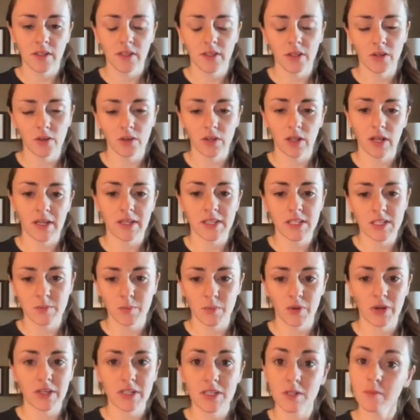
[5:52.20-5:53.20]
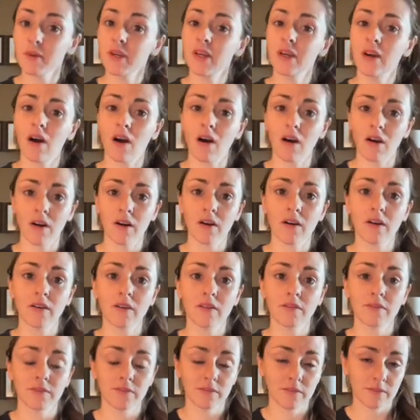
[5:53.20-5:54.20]
clients bring to me
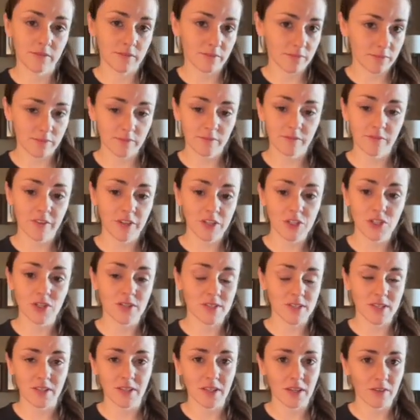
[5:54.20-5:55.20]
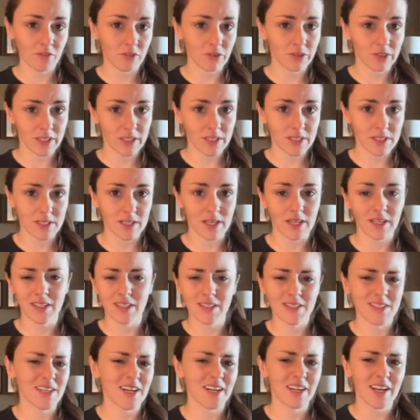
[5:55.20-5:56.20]
are features that they've released. And
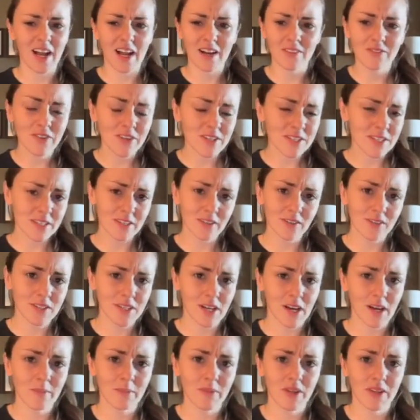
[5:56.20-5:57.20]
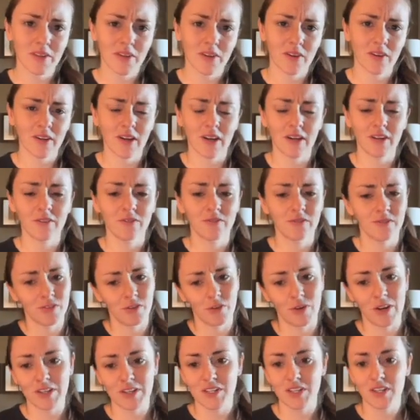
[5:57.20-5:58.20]
it's not every single time that they're kind of
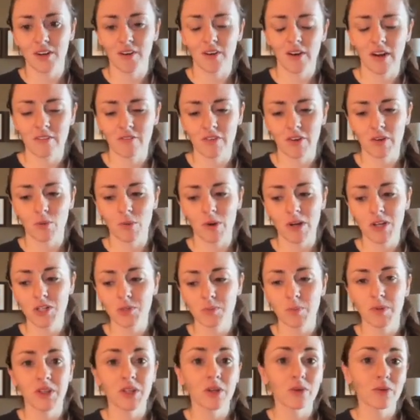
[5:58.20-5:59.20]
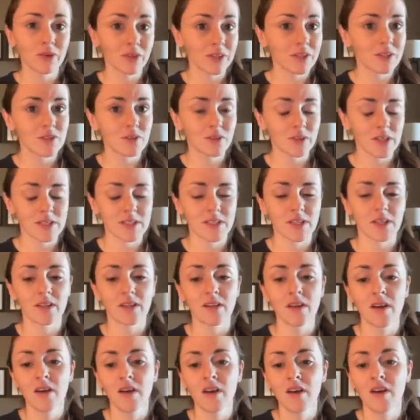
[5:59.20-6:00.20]
granting our every wish, but they really do listen.
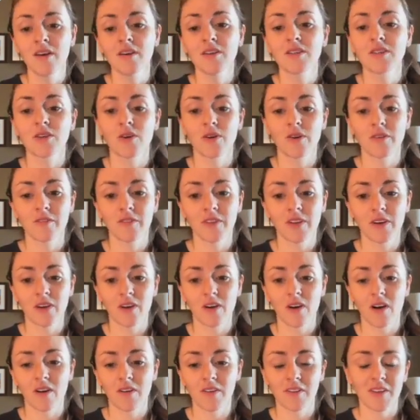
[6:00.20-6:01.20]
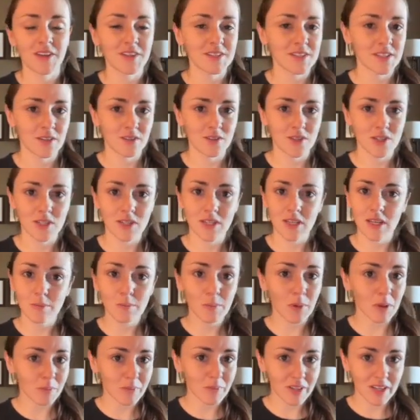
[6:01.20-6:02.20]
So if there are things that you just keep
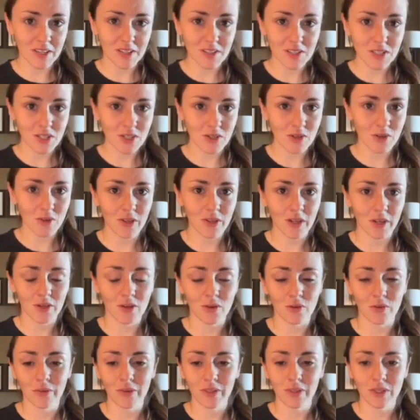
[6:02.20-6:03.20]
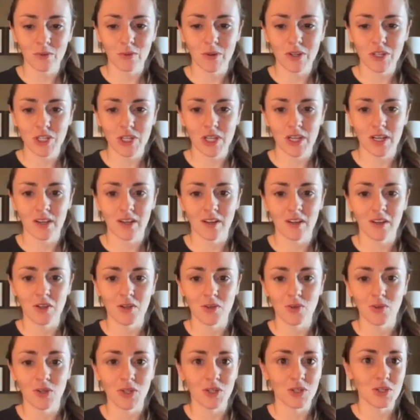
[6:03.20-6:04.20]
bumping into you're really wishing
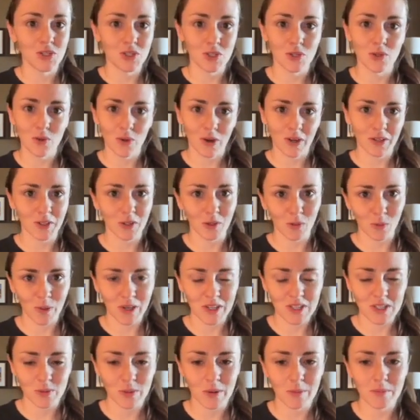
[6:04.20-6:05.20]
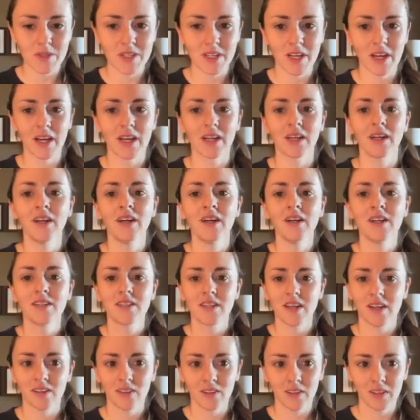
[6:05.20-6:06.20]
you could do on your Wix website,
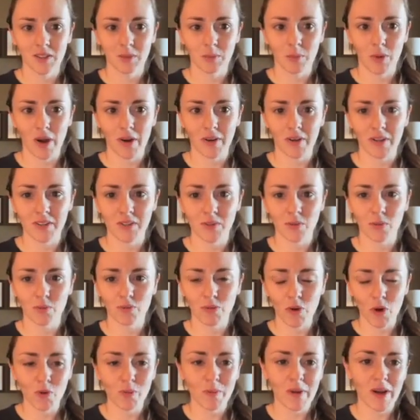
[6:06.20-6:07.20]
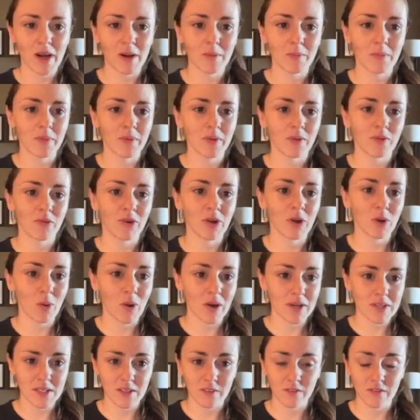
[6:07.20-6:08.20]
take a look at the product roadmap,
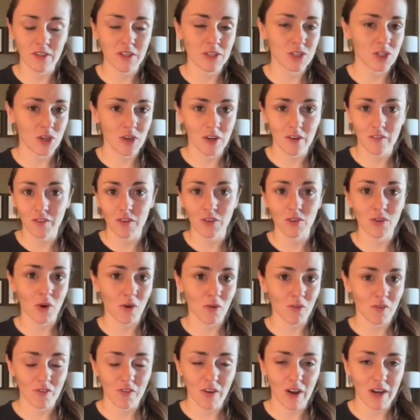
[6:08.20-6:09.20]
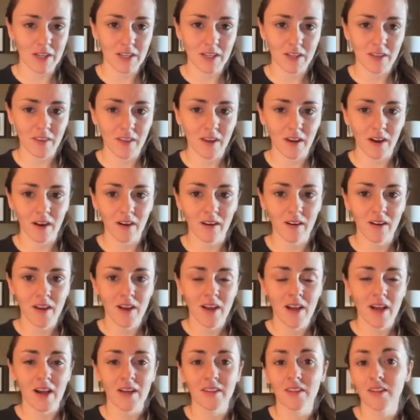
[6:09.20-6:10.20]
request a feature if you don't find it there,
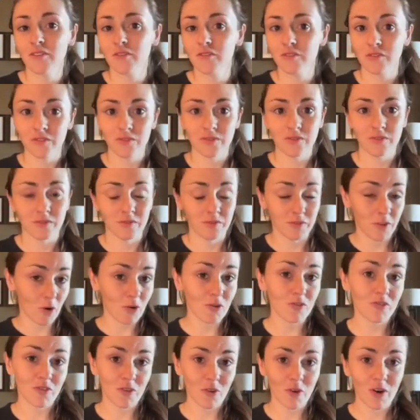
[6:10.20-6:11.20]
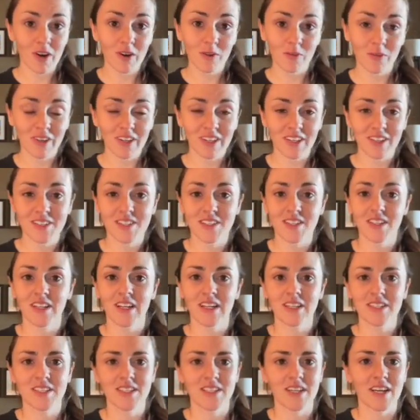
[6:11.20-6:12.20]
and then vote for it when it gets to
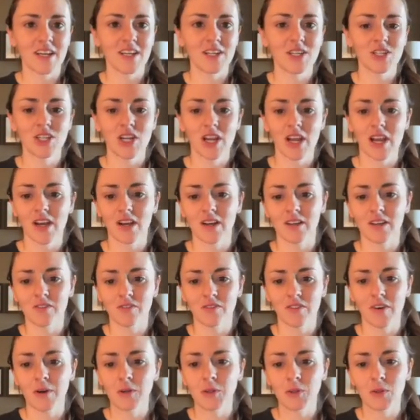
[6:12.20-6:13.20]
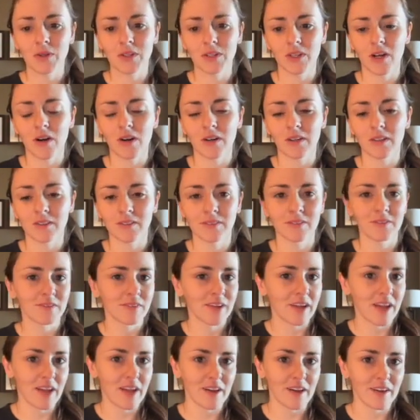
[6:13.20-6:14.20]
that stage and follow along.
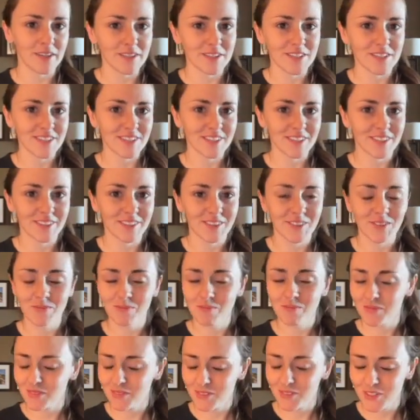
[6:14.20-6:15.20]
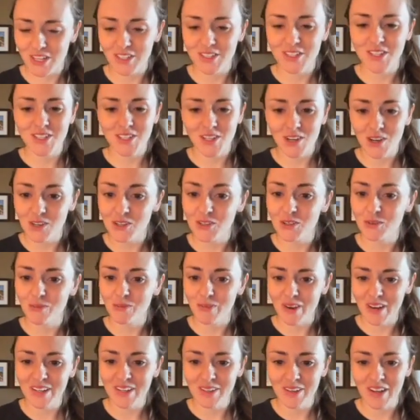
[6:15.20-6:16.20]
And chances are you
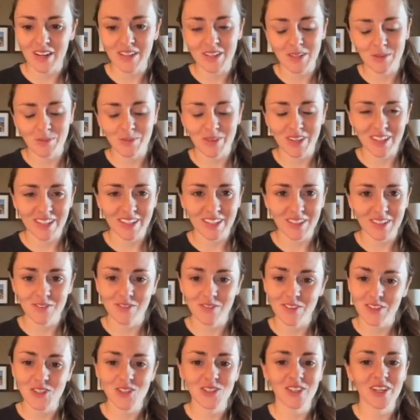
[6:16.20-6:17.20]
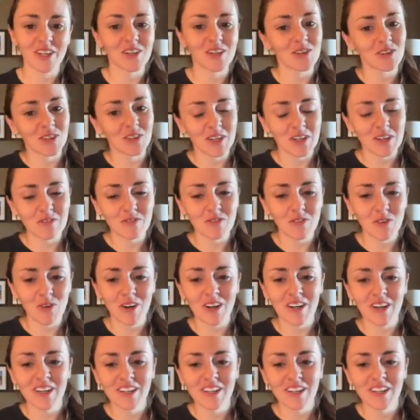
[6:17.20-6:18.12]
might end up getting the feature that you're looking for,